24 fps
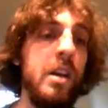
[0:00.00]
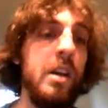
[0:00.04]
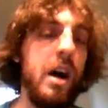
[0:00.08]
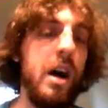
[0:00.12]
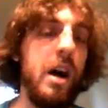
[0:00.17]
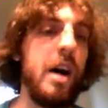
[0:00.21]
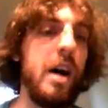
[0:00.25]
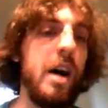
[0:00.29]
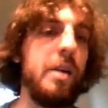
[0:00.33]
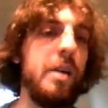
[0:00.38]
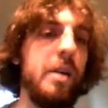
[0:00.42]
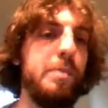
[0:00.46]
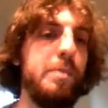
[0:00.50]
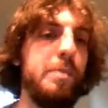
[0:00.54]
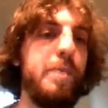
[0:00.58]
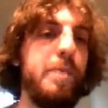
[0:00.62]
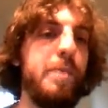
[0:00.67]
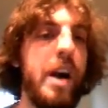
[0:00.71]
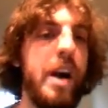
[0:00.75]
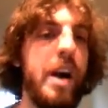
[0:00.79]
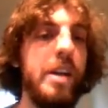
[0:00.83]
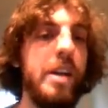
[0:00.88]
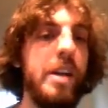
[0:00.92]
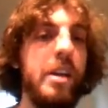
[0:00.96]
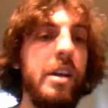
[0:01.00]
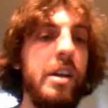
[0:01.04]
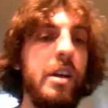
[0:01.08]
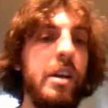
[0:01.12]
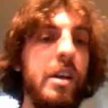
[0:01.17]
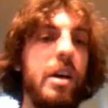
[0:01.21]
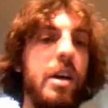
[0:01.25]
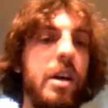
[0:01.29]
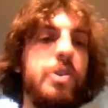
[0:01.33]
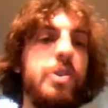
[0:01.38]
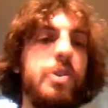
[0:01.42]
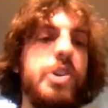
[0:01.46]
But
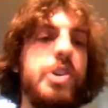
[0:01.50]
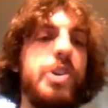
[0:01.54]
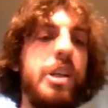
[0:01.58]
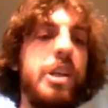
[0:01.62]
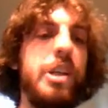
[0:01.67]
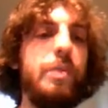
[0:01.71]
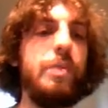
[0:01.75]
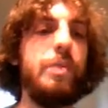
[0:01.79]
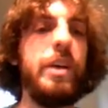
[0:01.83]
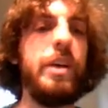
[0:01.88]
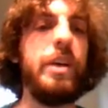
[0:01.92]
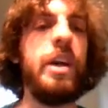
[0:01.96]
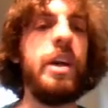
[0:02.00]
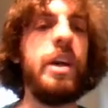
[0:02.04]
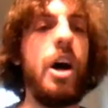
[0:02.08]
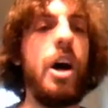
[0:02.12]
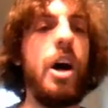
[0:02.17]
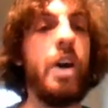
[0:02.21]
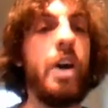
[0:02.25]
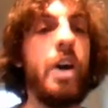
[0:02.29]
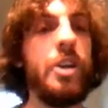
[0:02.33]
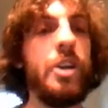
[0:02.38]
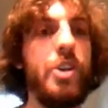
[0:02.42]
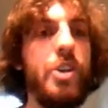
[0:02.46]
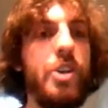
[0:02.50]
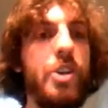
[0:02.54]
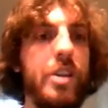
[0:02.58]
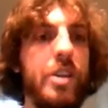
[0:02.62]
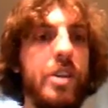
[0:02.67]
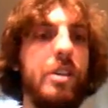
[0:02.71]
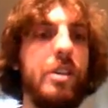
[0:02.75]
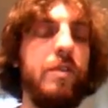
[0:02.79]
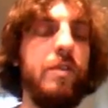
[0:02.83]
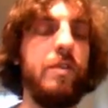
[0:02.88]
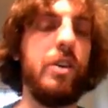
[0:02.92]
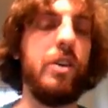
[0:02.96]
GDP
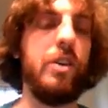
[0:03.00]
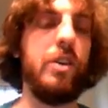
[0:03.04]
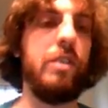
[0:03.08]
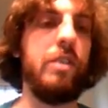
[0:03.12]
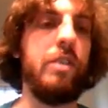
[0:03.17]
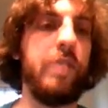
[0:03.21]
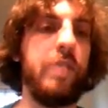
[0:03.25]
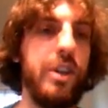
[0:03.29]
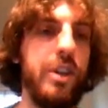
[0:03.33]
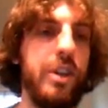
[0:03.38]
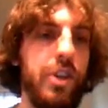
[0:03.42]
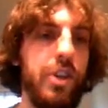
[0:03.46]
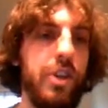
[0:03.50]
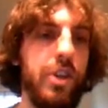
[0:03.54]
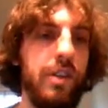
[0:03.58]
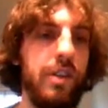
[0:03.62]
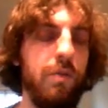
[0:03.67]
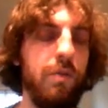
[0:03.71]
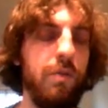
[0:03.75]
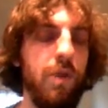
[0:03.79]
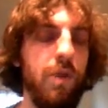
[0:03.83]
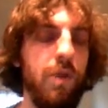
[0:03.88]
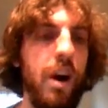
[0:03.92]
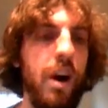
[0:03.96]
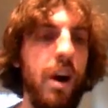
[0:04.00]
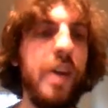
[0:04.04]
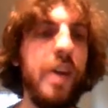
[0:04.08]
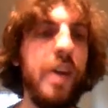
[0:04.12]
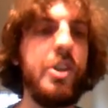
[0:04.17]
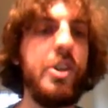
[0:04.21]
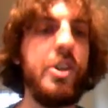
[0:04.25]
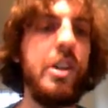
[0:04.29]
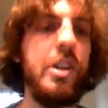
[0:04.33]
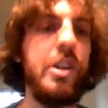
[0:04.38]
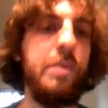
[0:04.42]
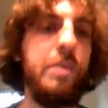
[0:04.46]
unadjusted for inflation, raw
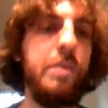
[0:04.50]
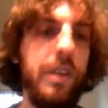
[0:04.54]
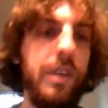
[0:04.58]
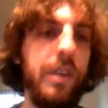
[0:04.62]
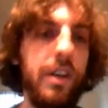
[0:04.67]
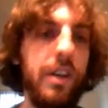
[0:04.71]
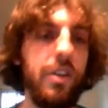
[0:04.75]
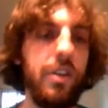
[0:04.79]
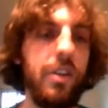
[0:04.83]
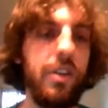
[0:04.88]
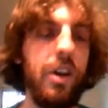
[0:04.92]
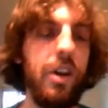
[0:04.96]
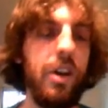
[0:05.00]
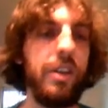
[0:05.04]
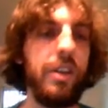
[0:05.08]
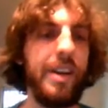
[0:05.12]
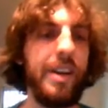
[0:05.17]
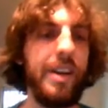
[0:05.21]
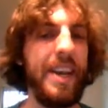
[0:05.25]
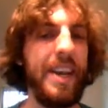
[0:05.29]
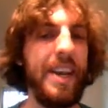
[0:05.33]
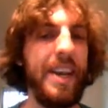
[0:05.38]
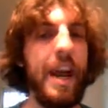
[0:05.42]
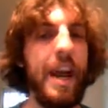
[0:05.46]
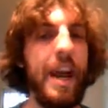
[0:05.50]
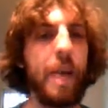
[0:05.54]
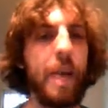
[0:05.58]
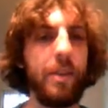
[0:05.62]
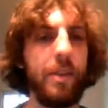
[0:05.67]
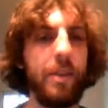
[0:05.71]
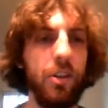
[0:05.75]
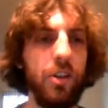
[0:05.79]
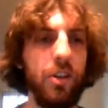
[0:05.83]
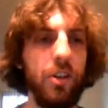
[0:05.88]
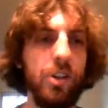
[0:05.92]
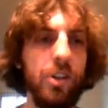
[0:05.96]
GDP, is called
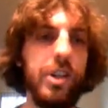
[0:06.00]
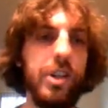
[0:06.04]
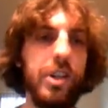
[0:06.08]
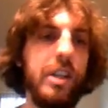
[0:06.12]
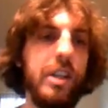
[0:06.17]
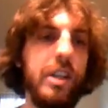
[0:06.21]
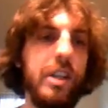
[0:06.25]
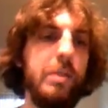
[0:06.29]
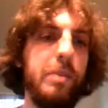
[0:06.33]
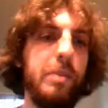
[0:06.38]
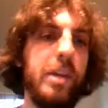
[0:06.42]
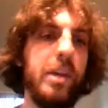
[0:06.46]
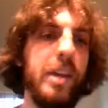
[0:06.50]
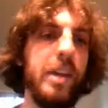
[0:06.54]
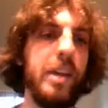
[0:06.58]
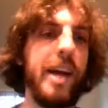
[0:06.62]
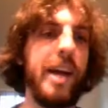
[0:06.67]
nominal GDP.